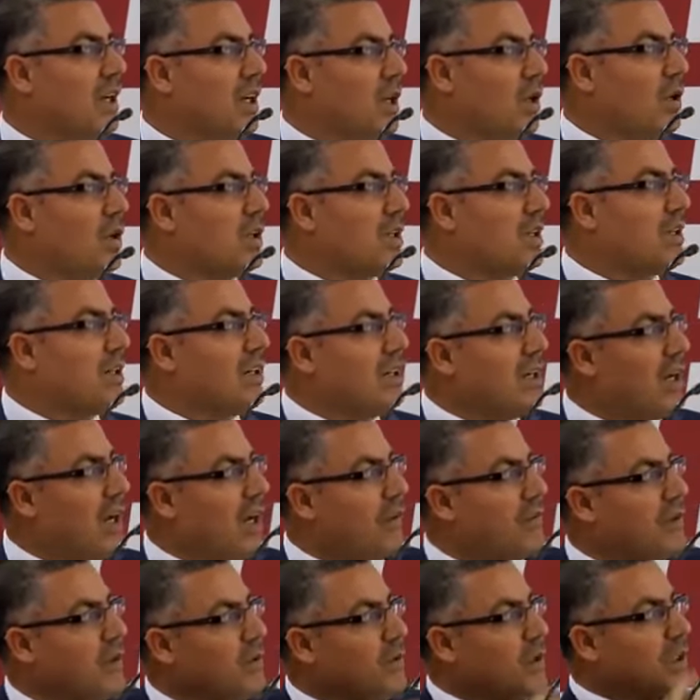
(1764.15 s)
Look,
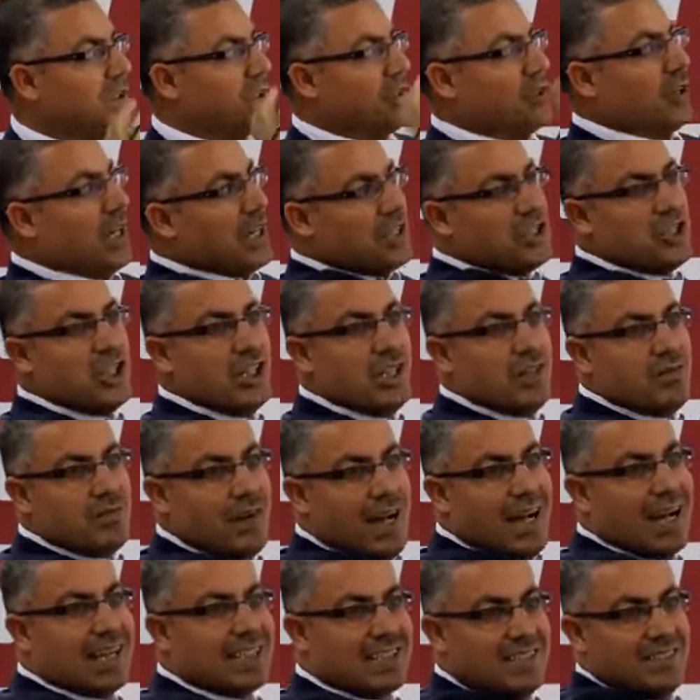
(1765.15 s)
if you want to achieve
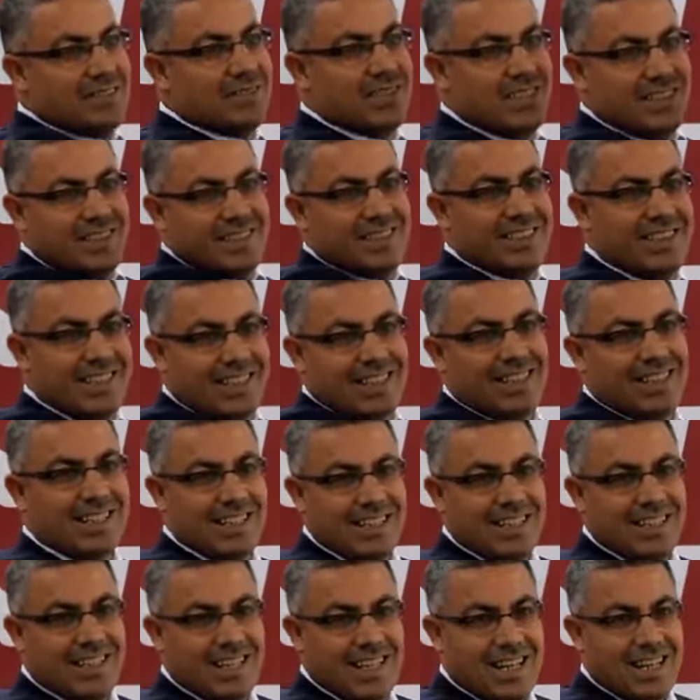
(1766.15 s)
active learning,
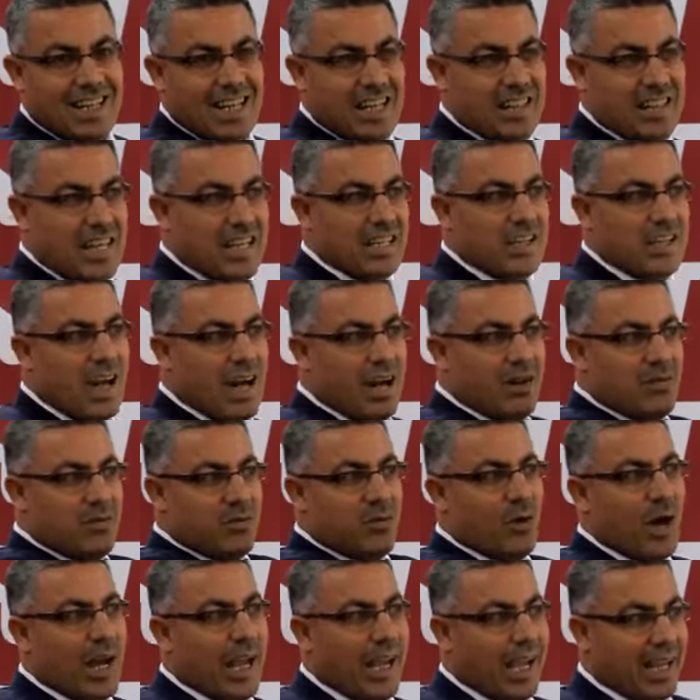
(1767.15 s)
then you
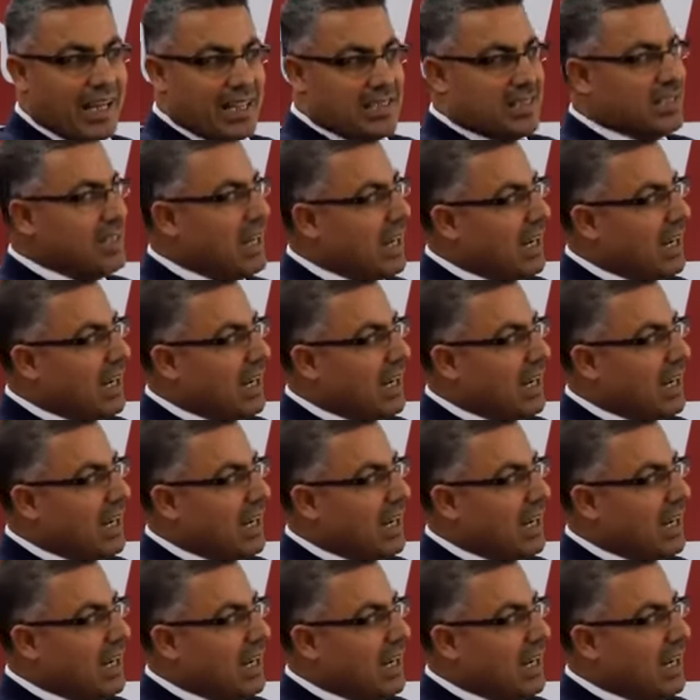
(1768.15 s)
have ways.